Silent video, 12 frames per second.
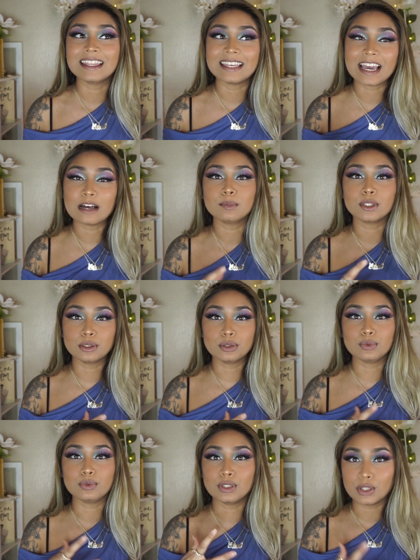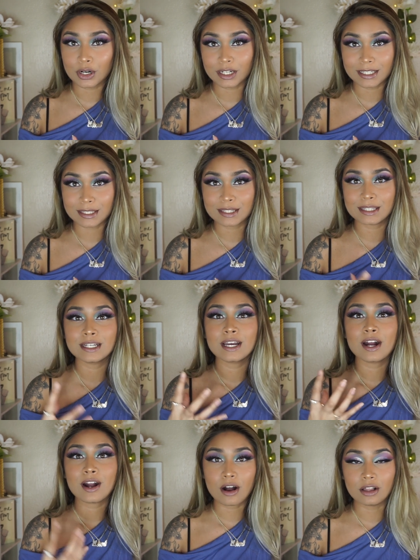the absolute darkest
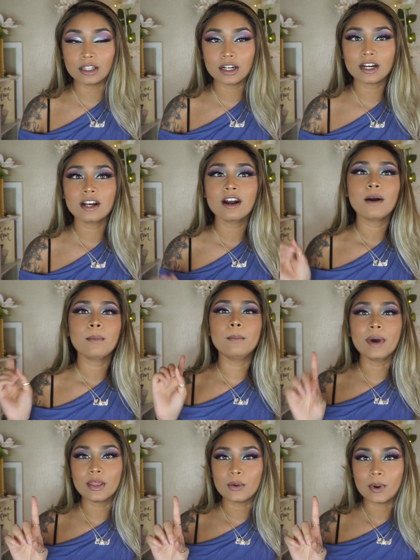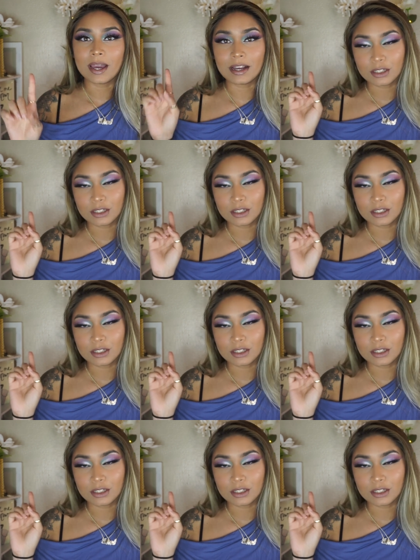color by the way,